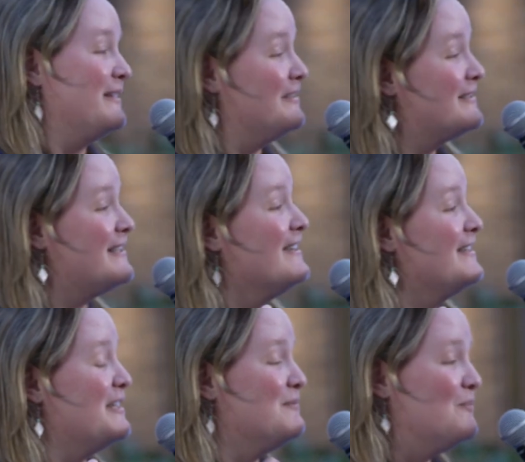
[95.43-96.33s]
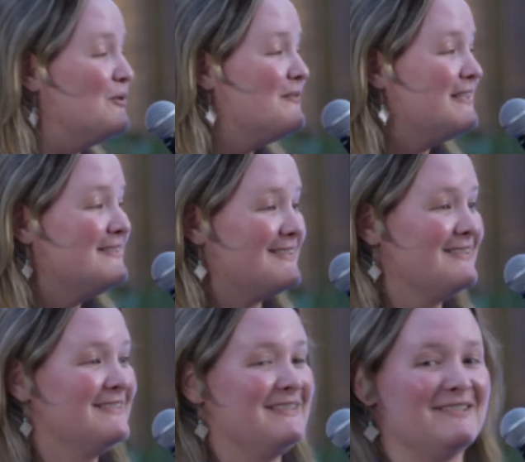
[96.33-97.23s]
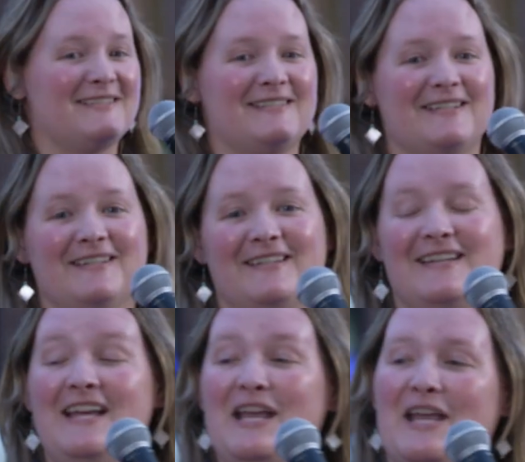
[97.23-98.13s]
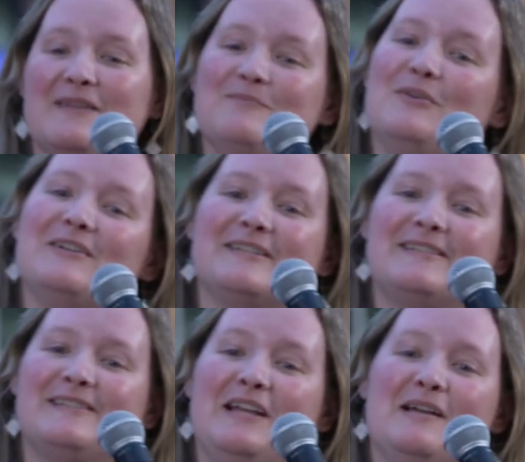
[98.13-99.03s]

They'll see it in movies, they'll see it in books,